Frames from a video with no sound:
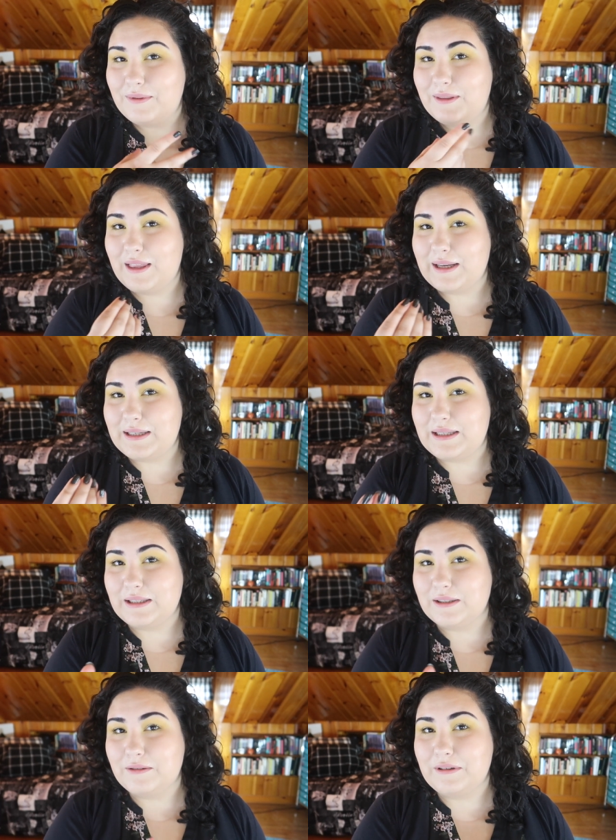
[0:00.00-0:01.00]
then
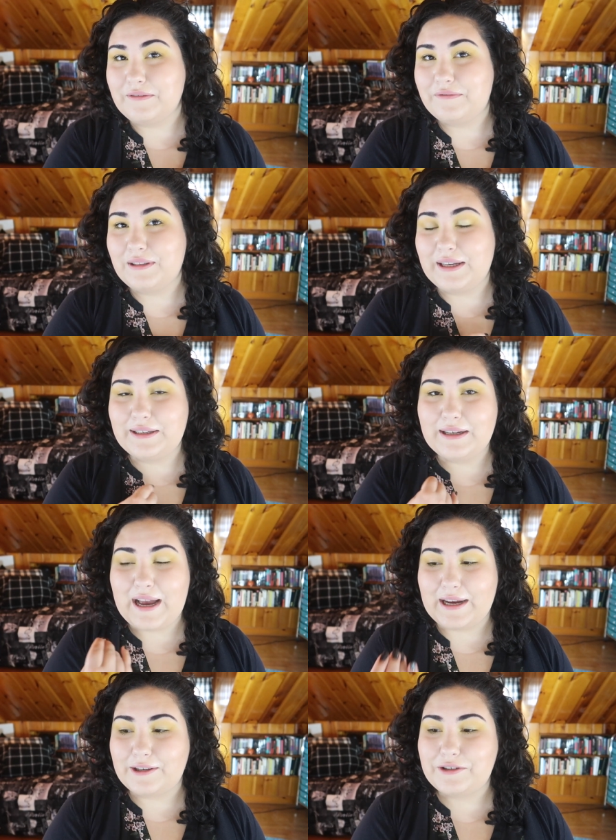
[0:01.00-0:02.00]
deal with like
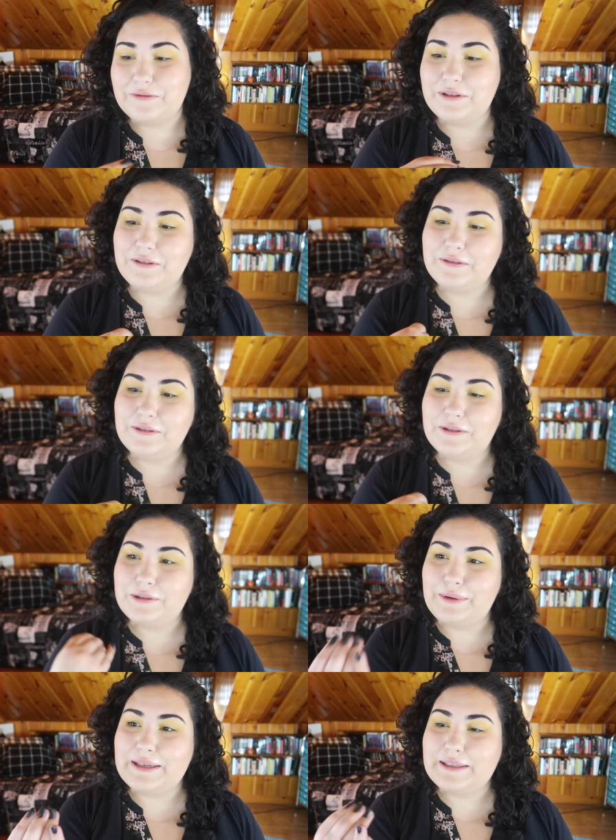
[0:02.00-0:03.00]
actual
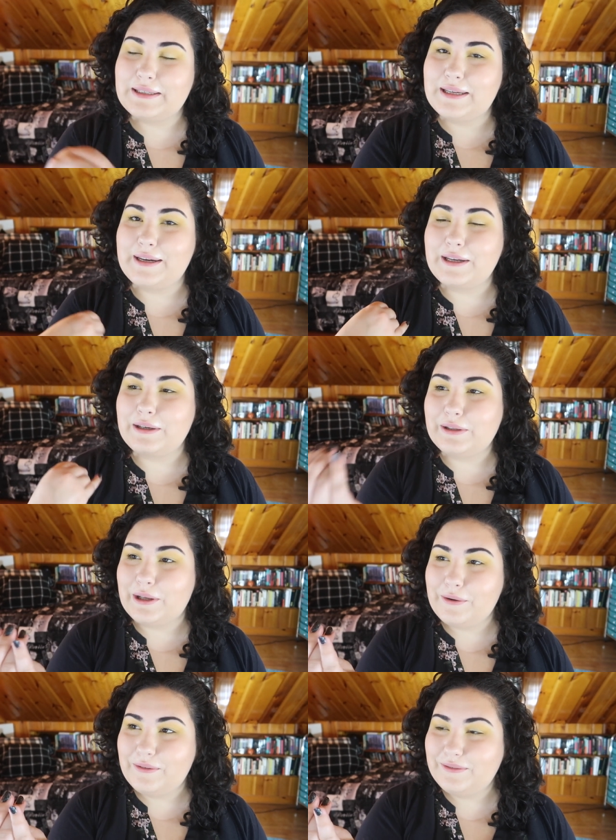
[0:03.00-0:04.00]
sweat and
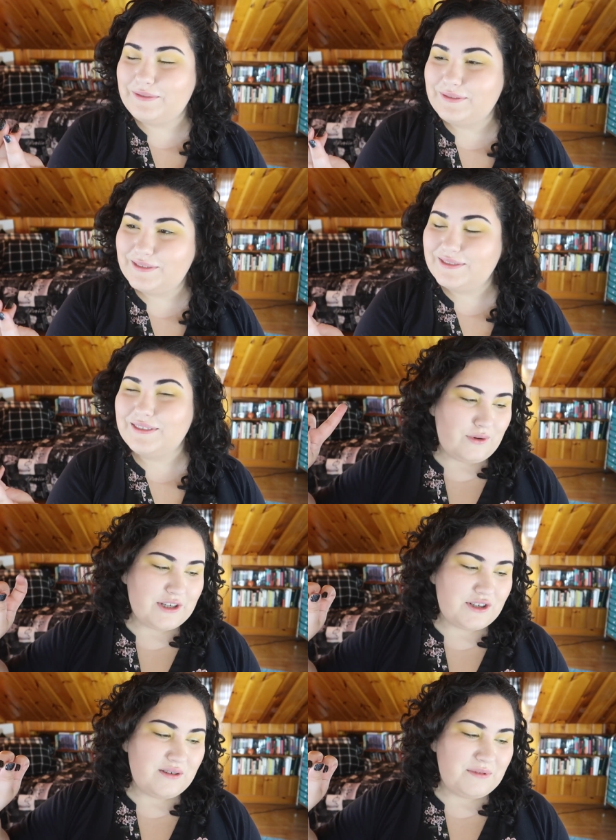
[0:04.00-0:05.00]
glow.
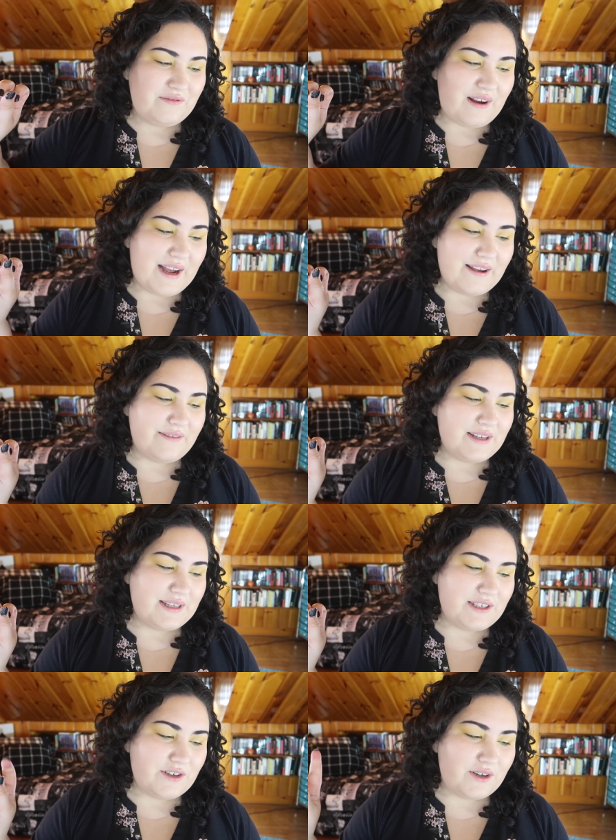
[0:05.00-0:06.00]
Question number 5
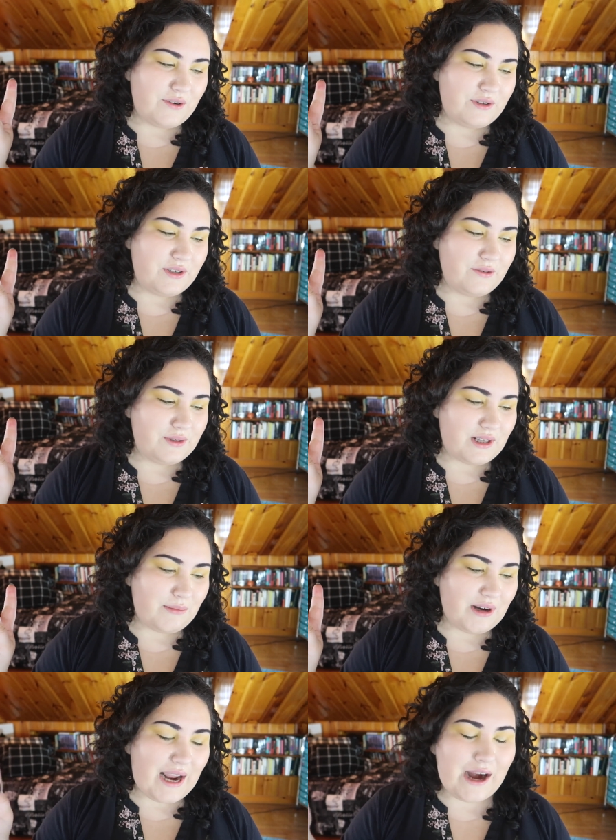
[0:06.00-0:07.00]
is, your go-to
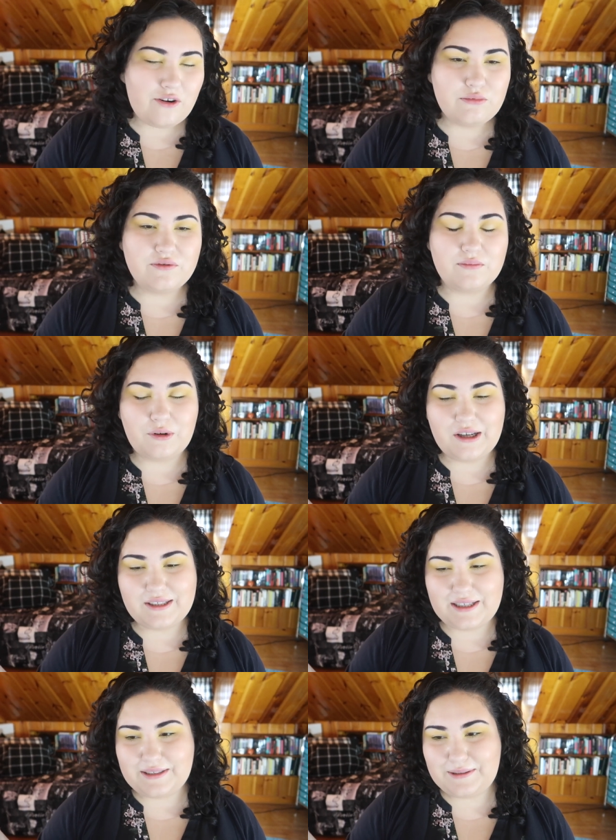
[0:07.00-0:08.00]
summer hair removal
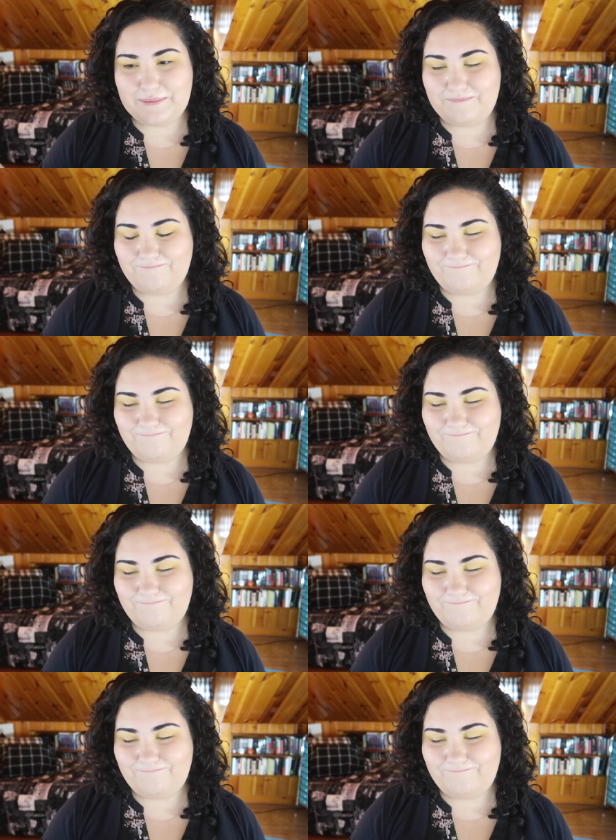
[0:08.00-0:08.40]
process.